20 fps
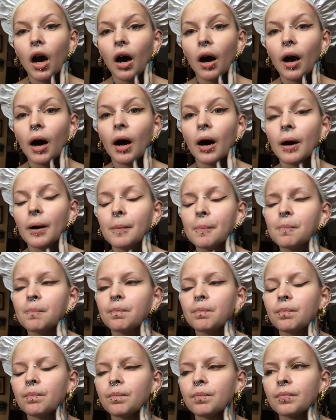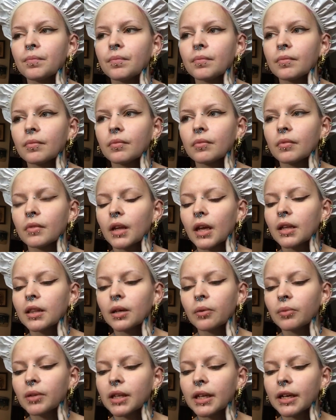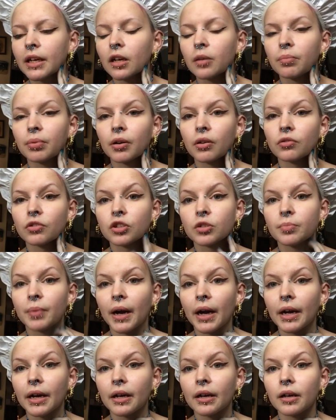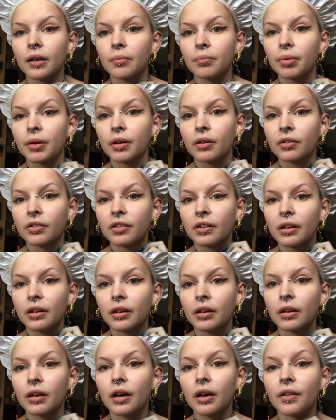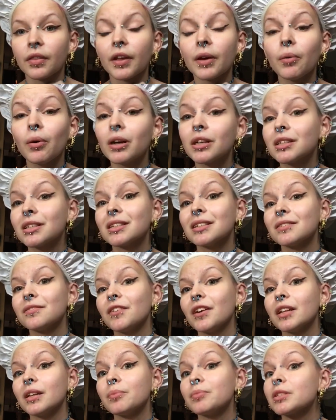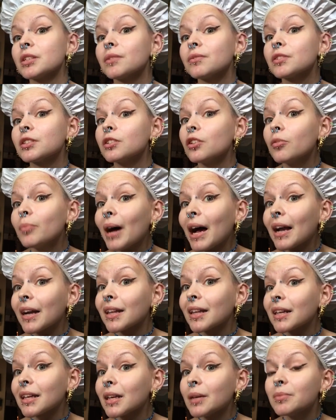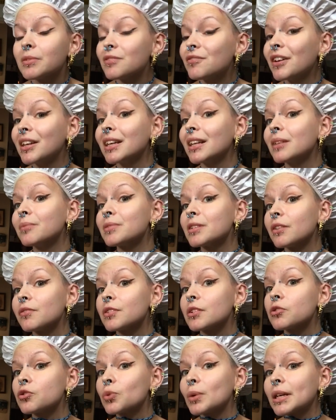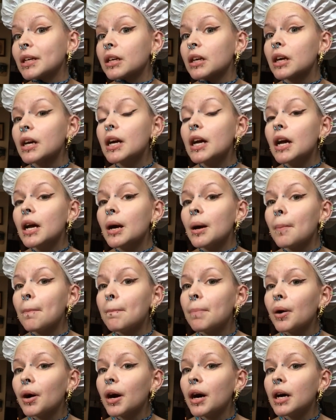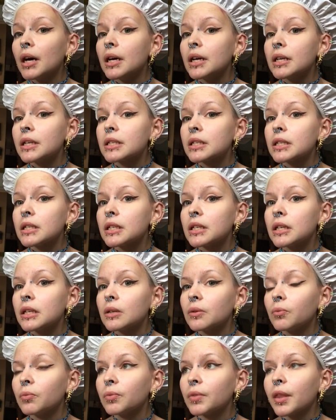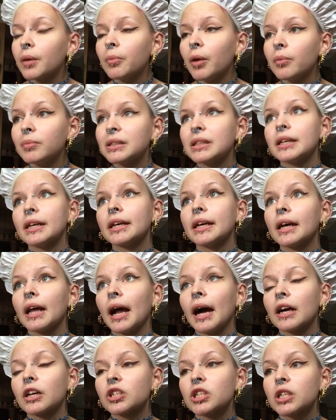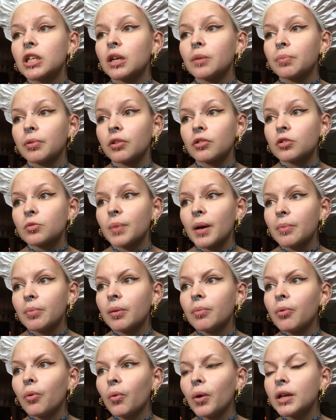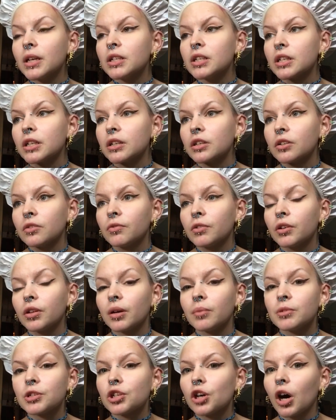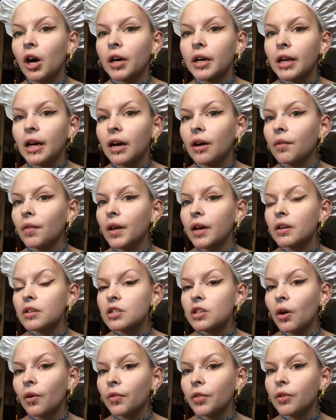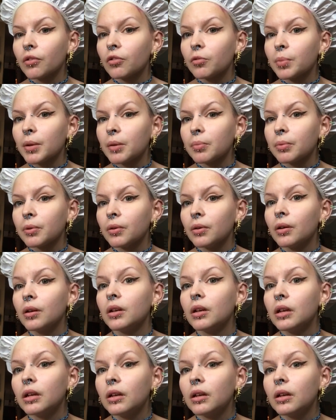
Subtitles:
And then when they get approached by it in person, they wanted to defend themselves so bad, and they keep defending themselves on Twitter, but the moment they get approached by people wanting to interview them and talk it out, they assault those people.